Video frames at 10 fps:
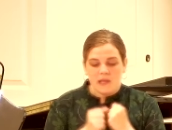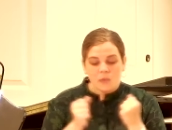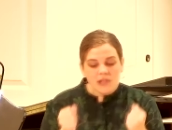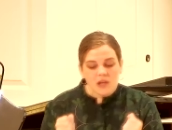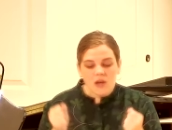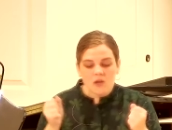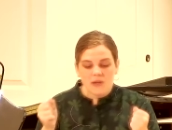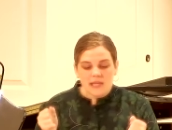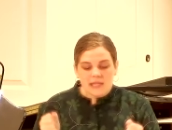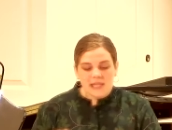We know
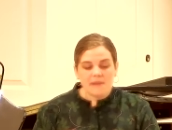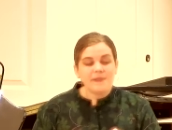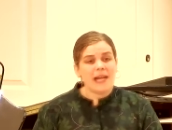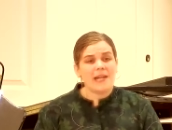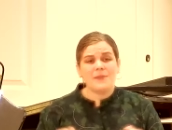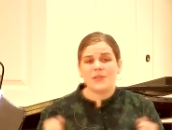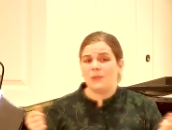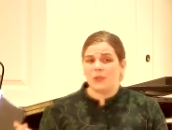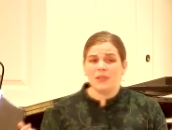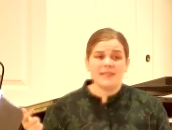sometimes the
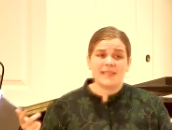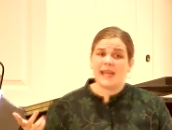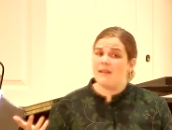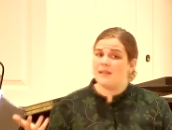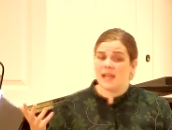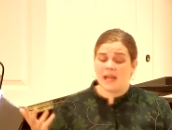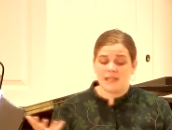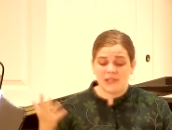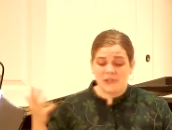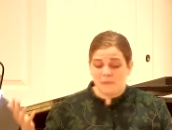world tells
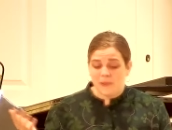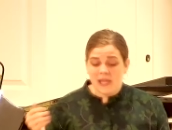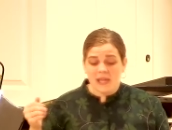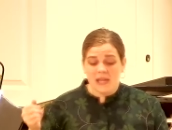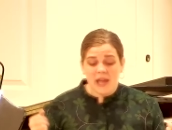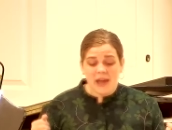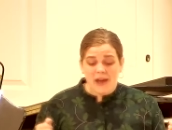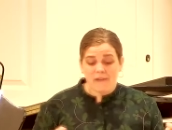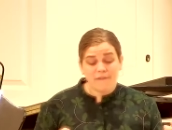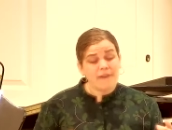us to be
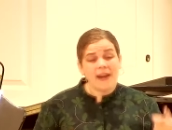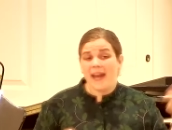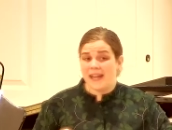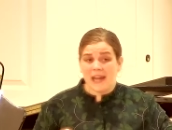afraid,